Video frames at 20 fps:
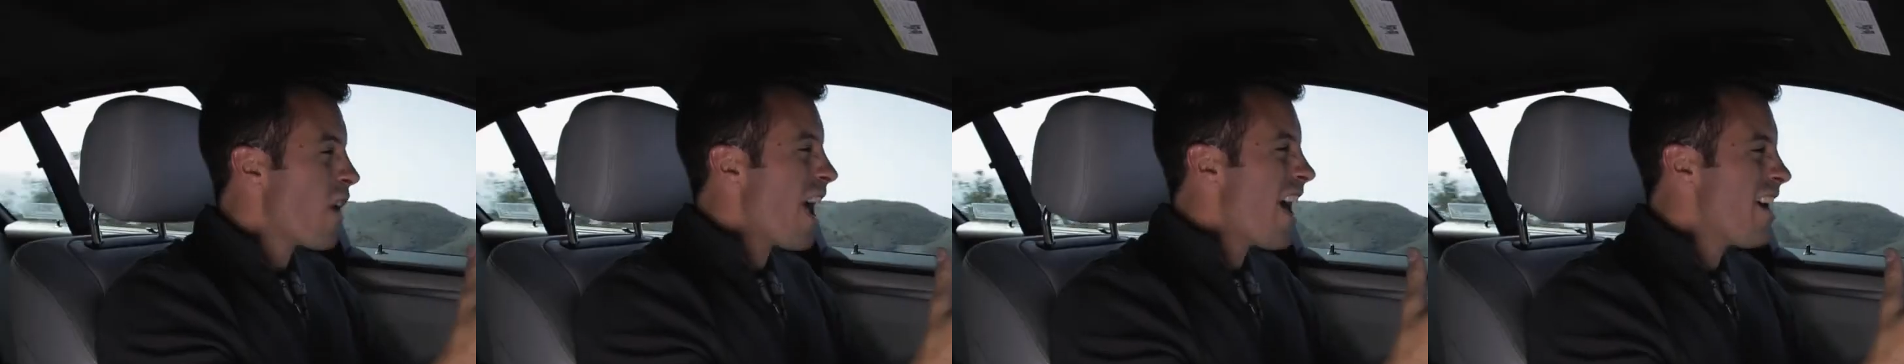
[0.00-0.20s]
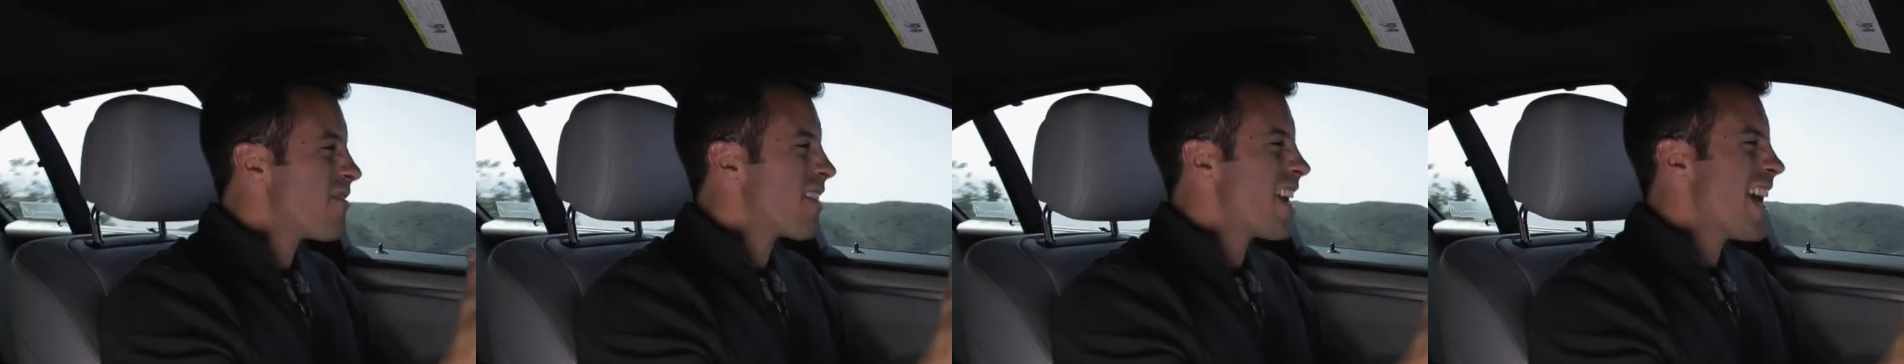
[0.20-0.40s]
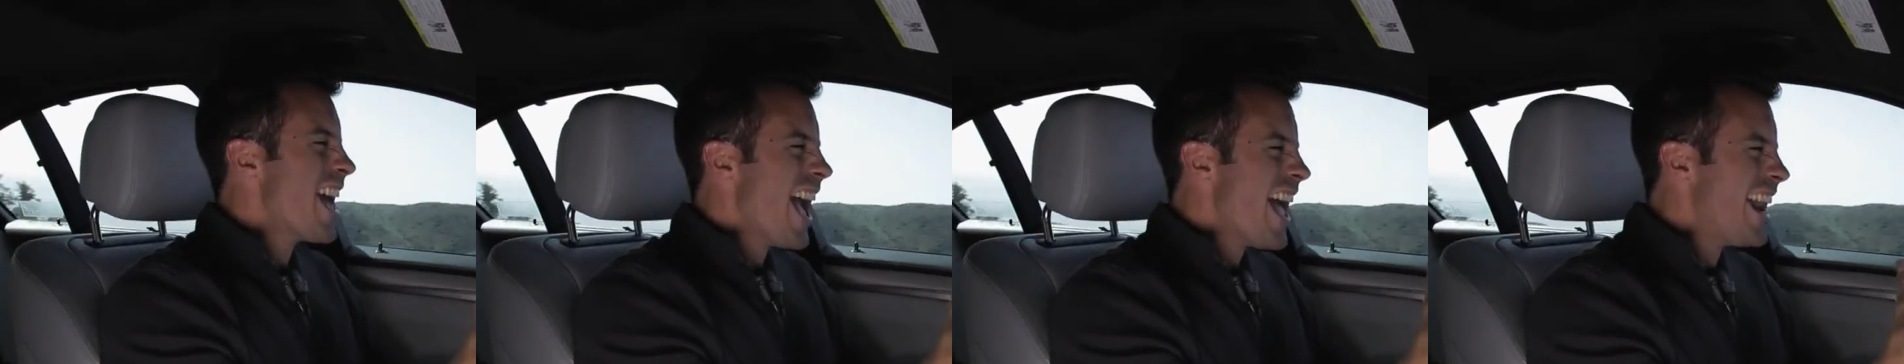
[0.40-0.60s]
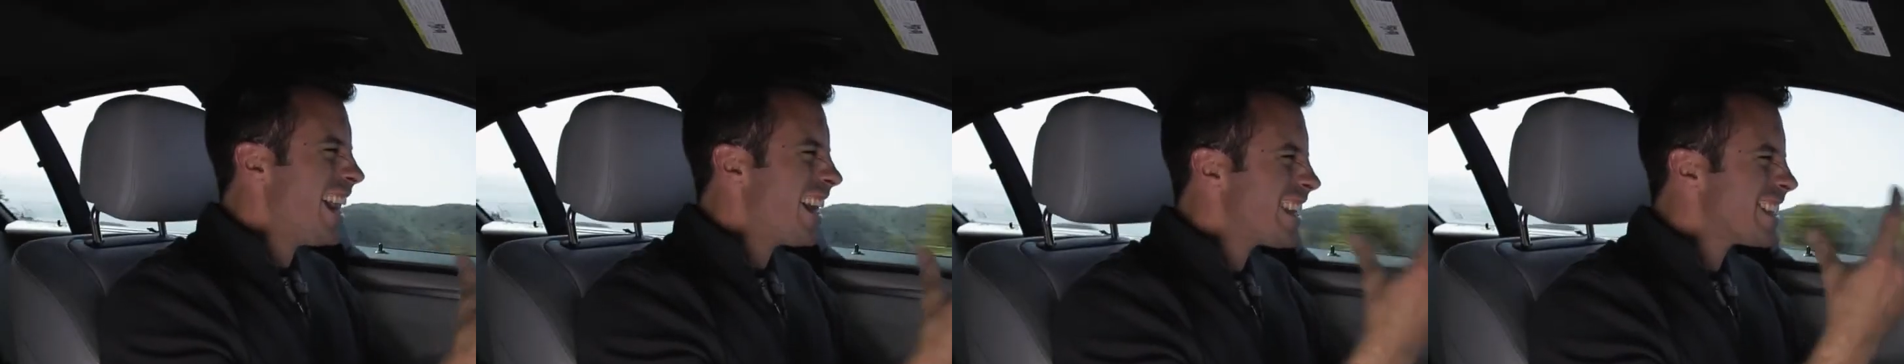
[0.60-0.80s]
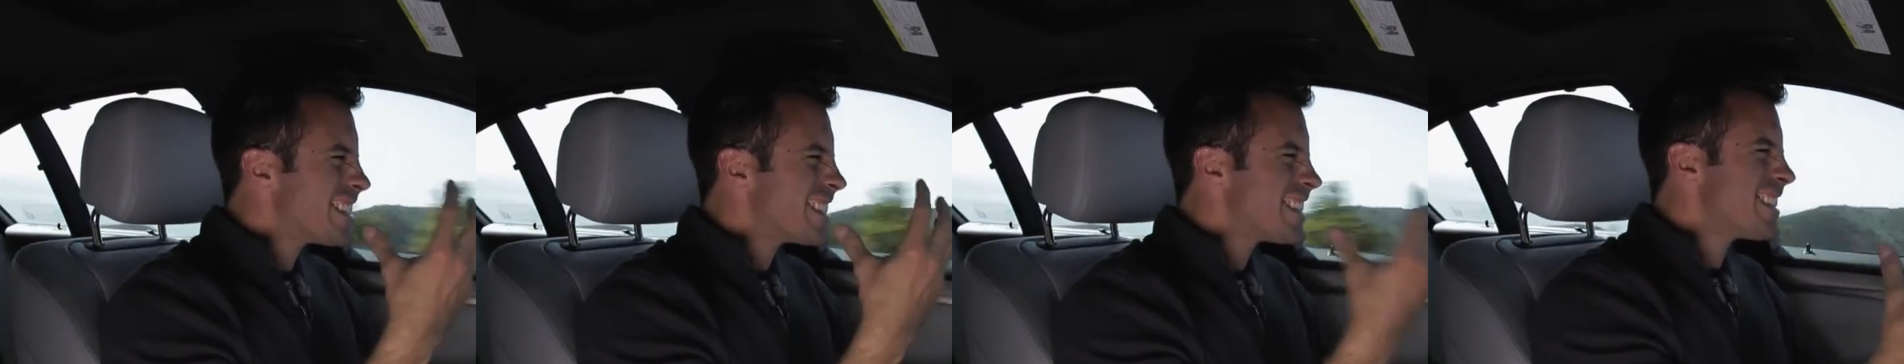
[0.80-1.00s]
rev and
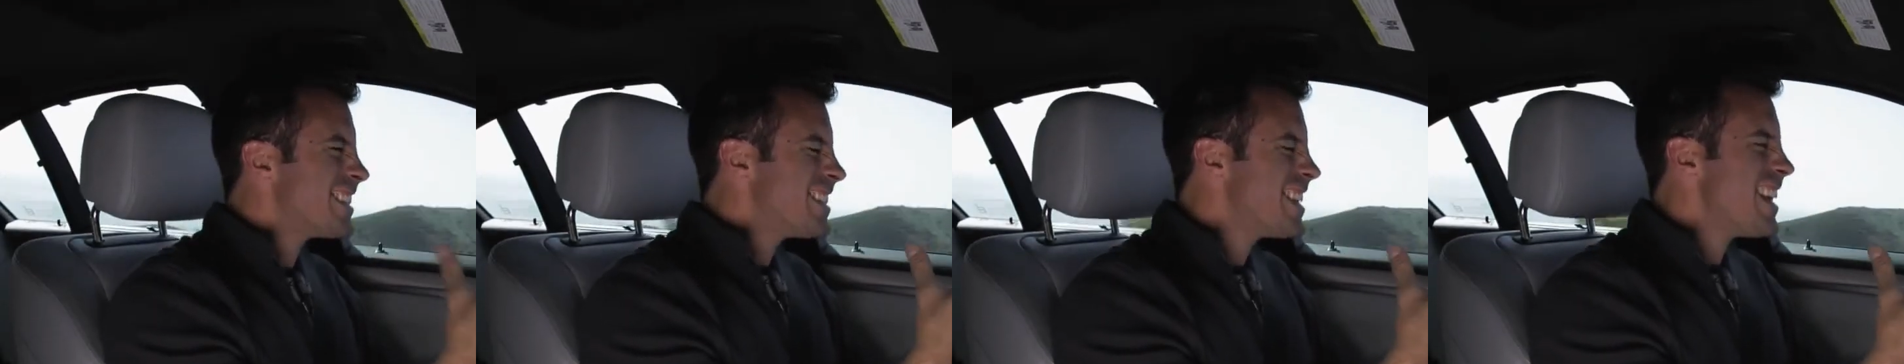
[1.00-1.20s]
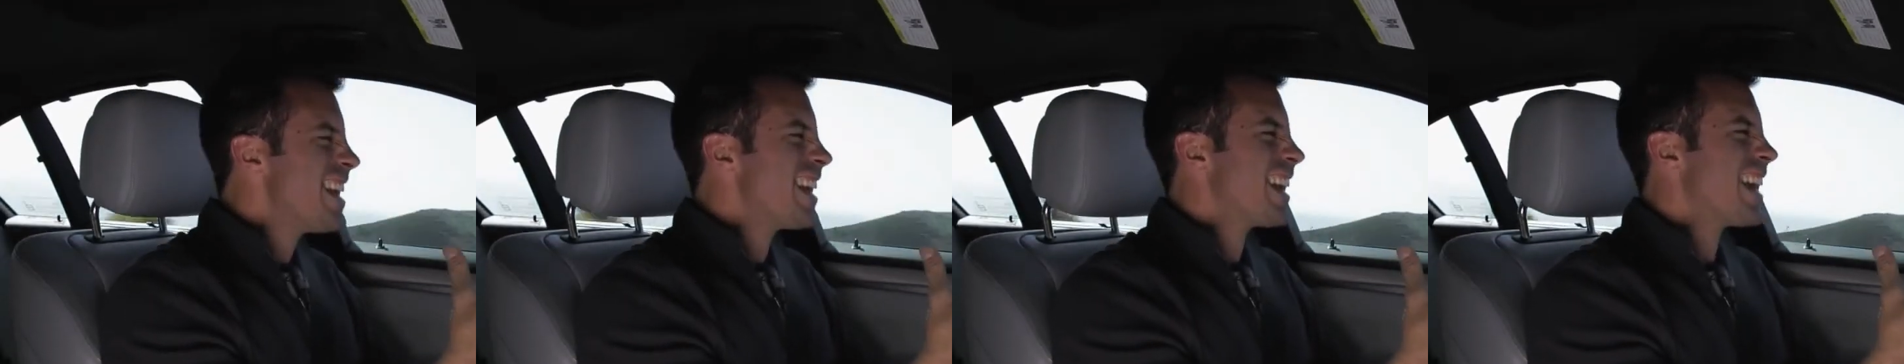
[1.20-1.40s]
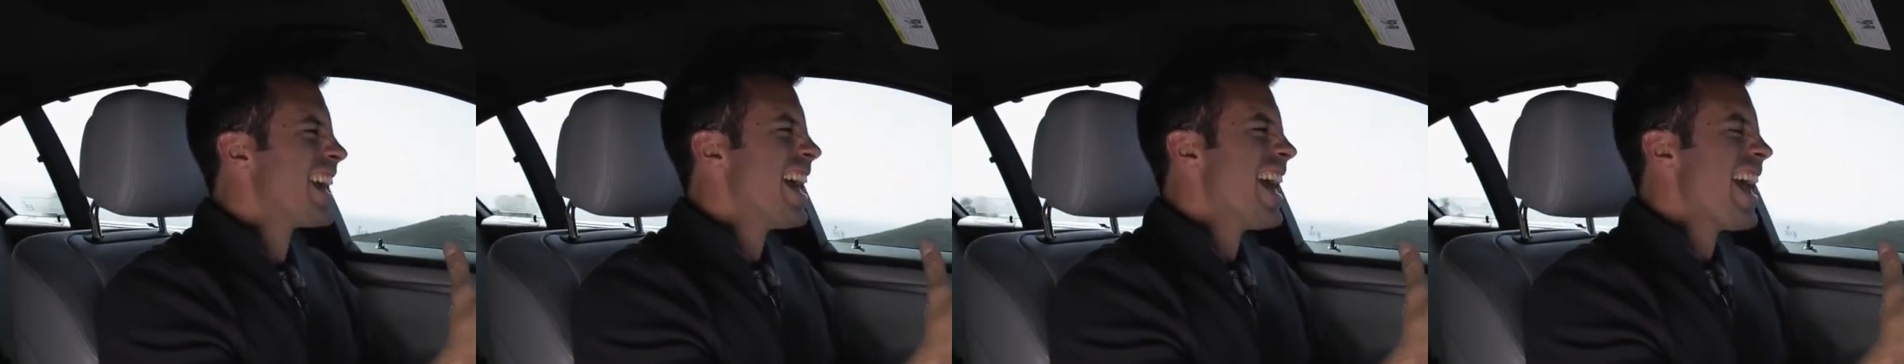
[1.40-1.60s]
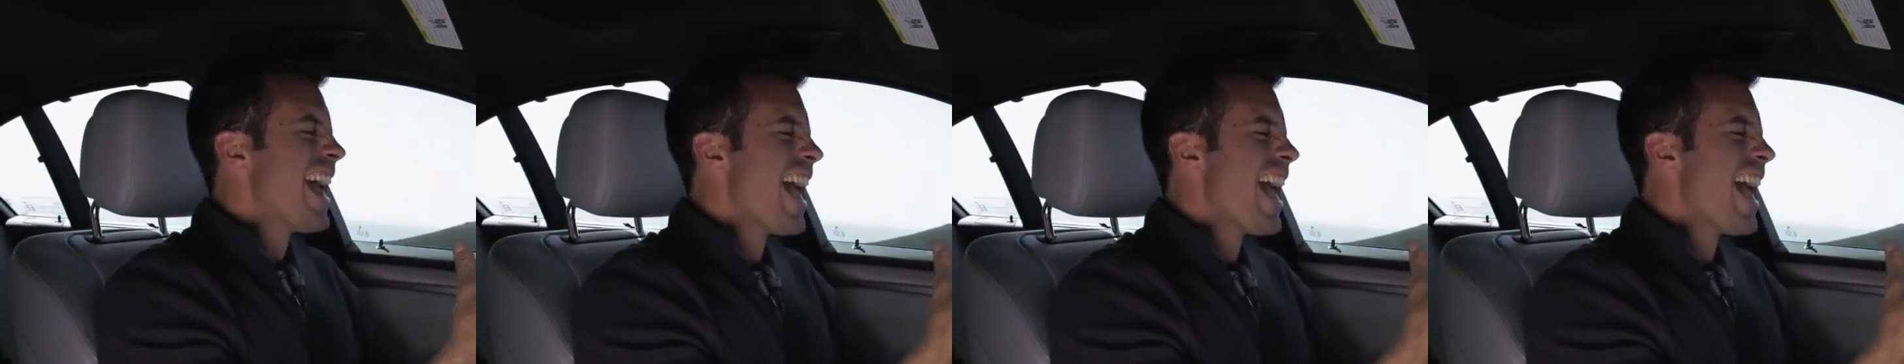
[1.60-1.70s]
it can sing,